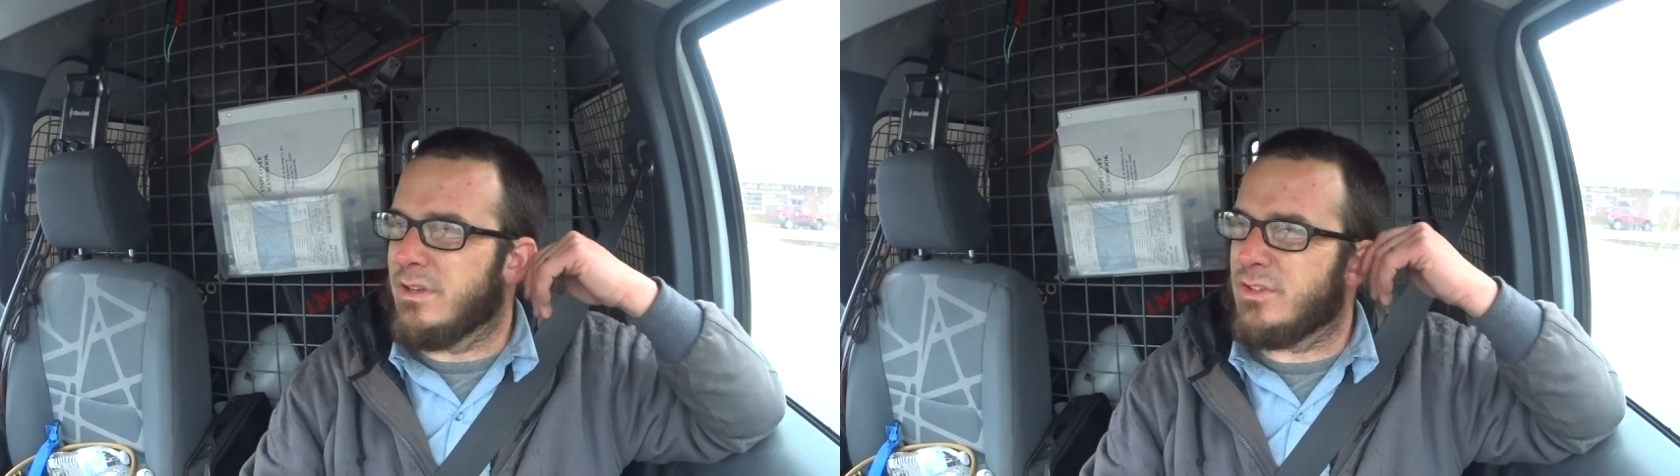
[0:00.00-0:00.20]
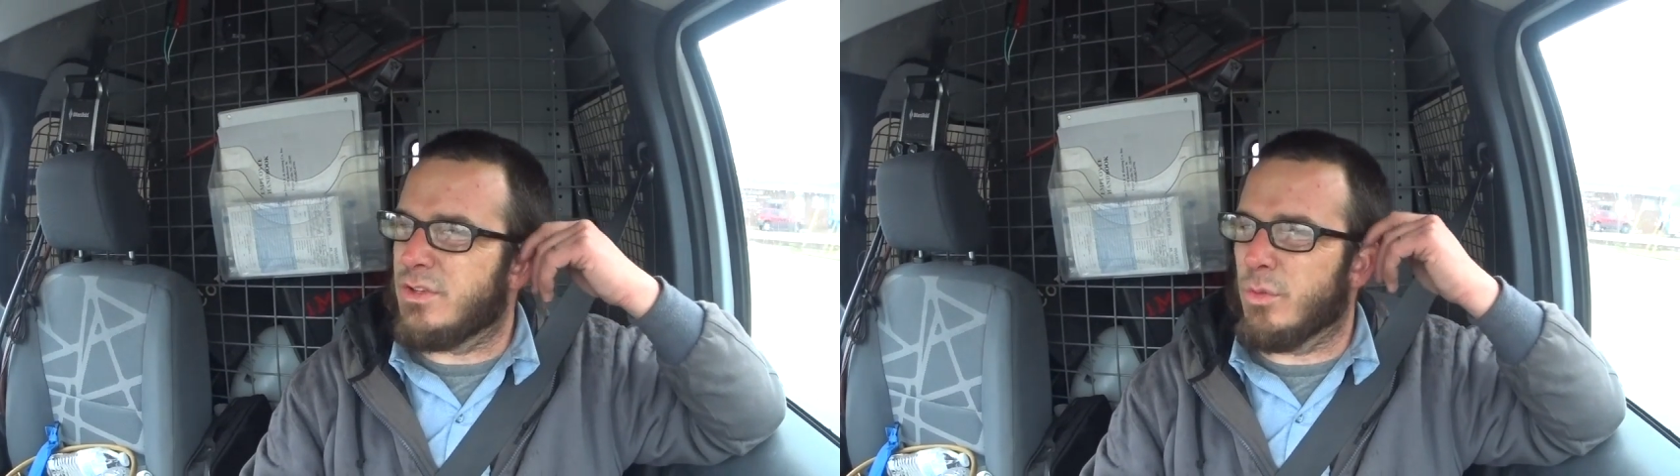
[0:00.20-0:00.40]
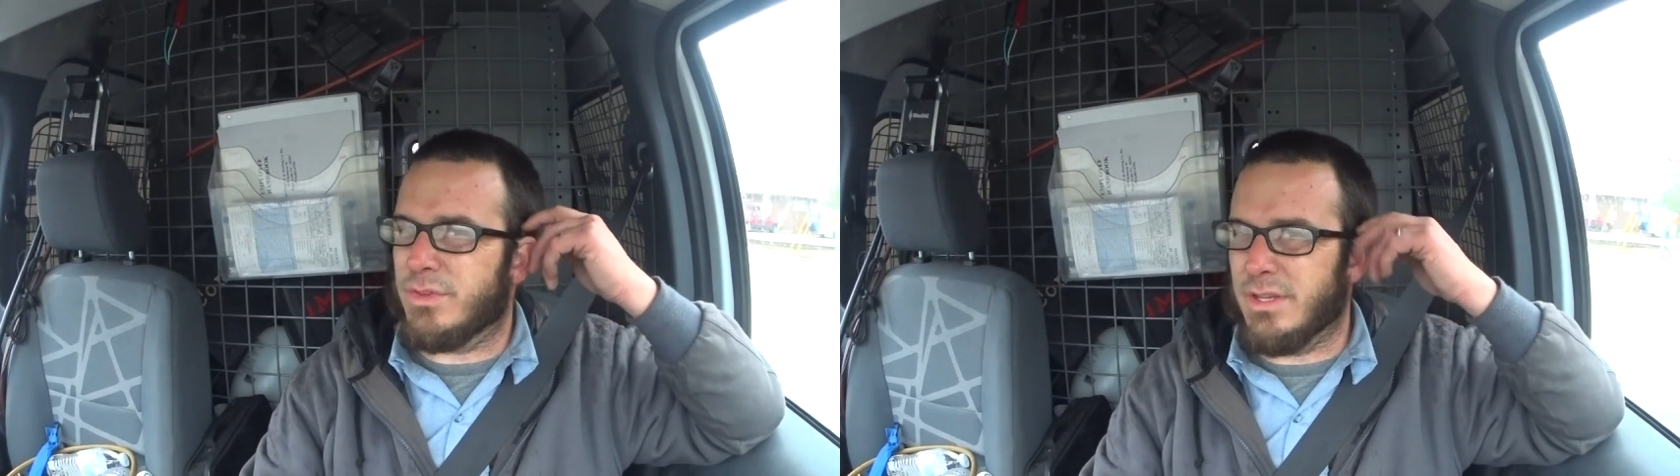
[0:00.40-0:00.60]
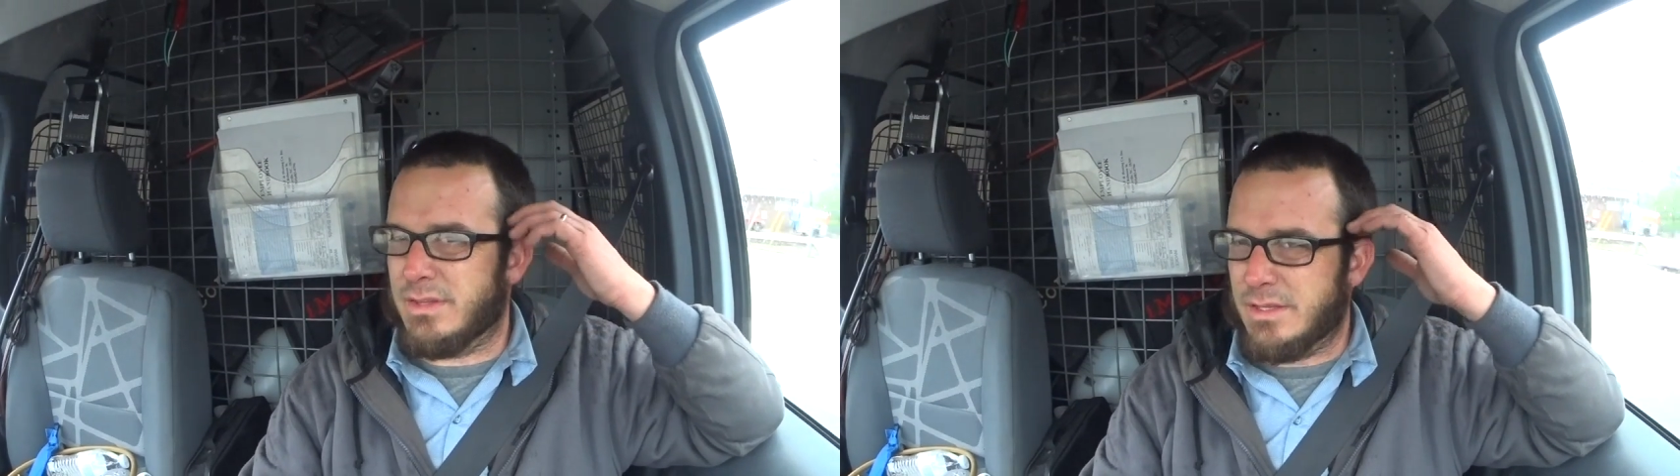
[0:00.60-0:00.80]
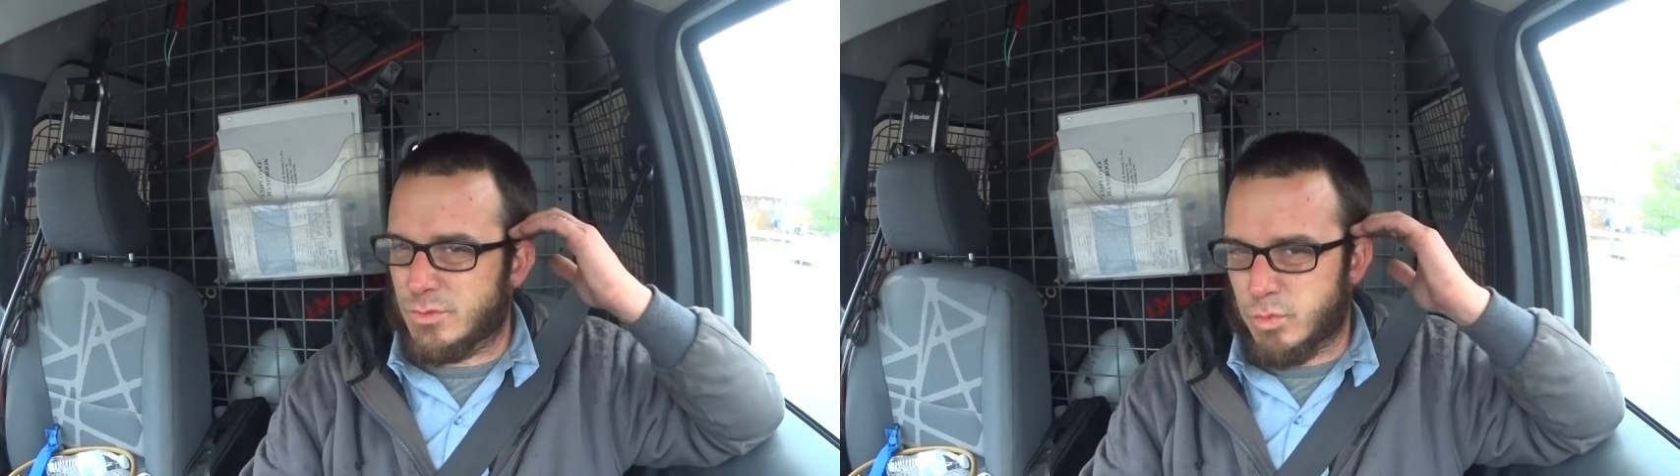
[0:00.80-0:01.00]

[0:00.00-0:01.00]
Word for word: just don't think that's